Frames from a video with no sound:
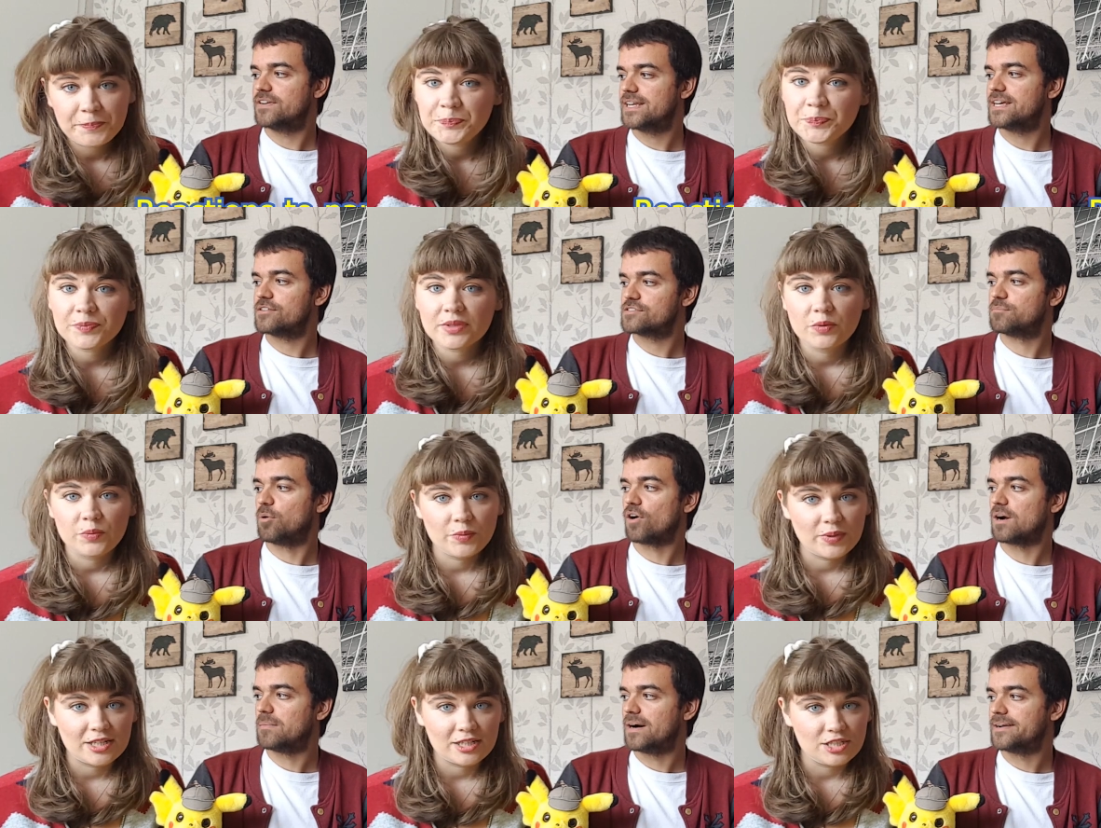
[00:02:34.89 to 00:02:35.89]
Speaker 1: videos of
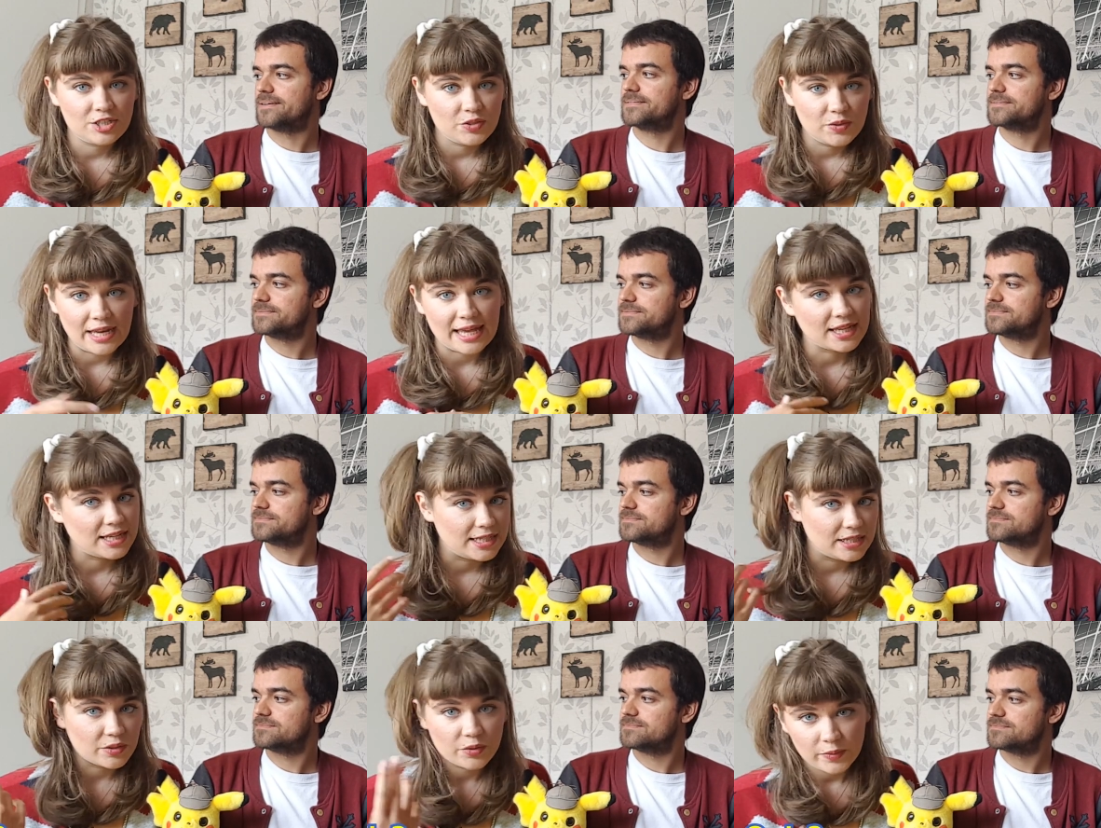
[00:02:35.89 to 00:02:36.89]
Pokemon. We could do like a
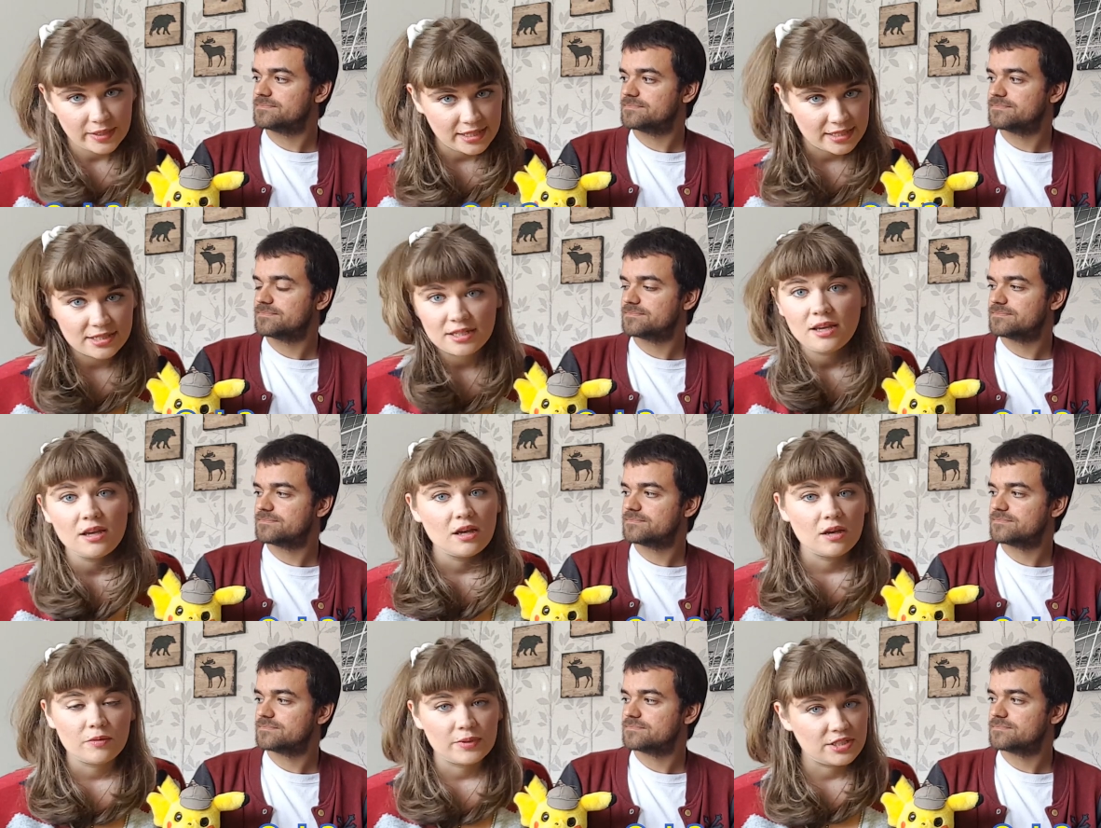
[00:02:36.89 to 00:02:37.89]
little quiz,
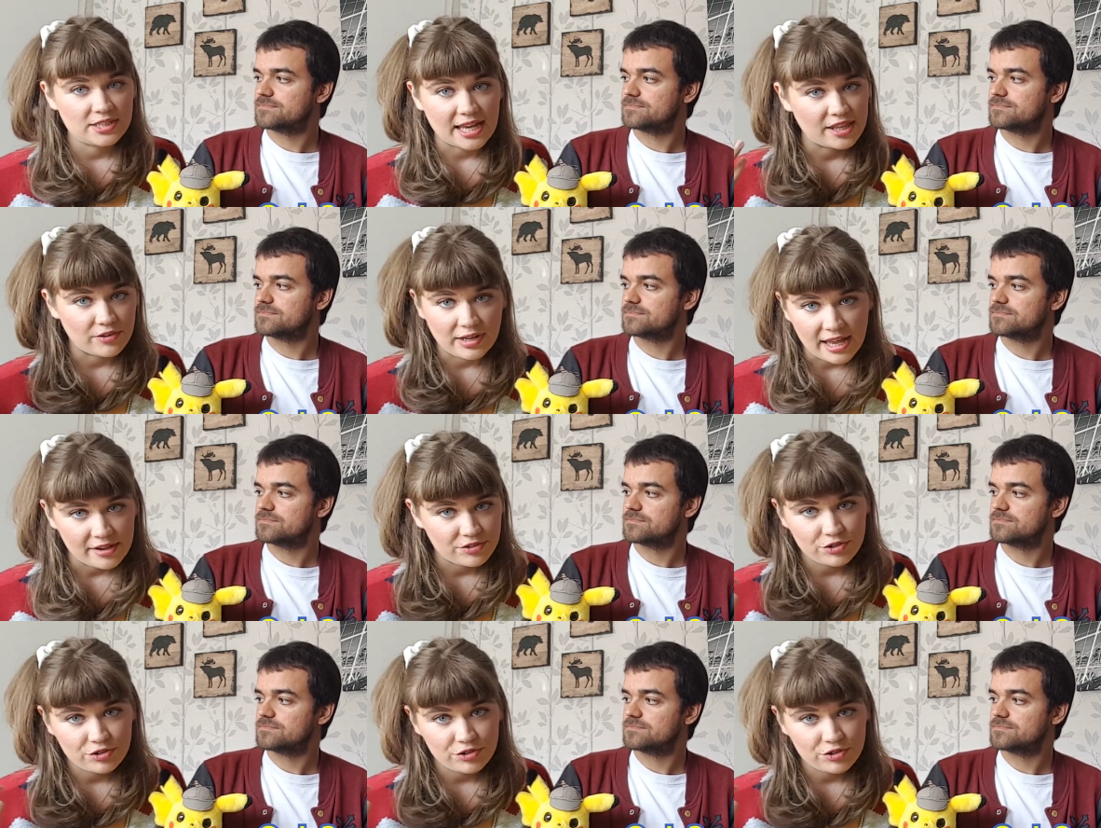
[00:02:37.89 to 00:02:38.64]
which is either a live